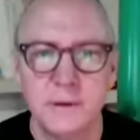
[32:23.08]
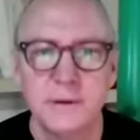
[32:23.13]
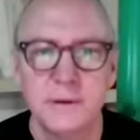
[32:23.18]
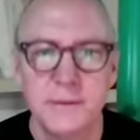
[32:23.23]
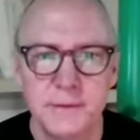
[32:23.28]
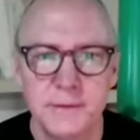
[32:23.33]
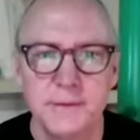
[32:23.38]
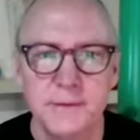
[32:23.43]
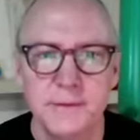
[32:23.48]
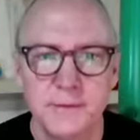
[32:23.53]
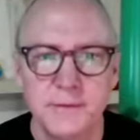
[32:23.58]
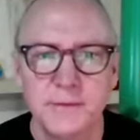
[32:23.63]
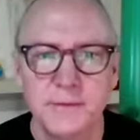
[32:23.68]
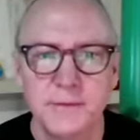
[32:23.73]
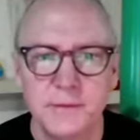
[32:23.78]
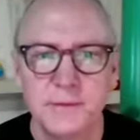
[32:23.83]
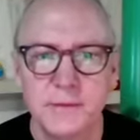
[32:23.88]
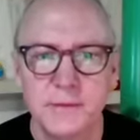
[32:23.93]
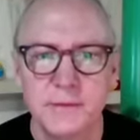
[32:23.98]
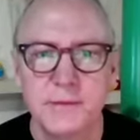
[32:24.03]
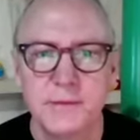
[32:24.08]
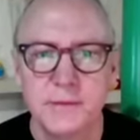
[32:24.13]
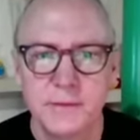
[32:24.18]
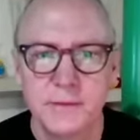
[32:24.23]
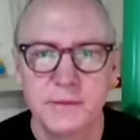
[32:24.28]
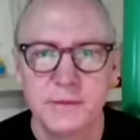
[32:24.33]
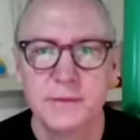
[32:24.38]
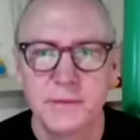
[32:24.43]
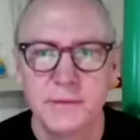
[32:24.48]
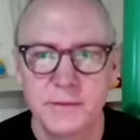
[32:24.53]
which I'm really excited
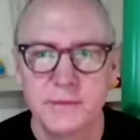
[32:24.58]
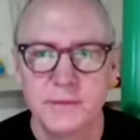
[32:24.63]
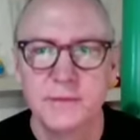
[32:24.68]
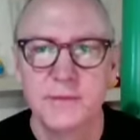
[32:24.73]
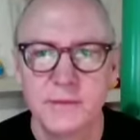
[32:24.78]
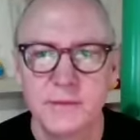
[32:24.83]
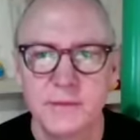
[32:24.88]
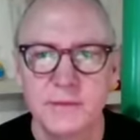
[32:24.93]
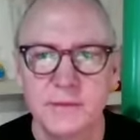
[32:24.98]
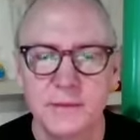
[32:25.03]
about. I've never had an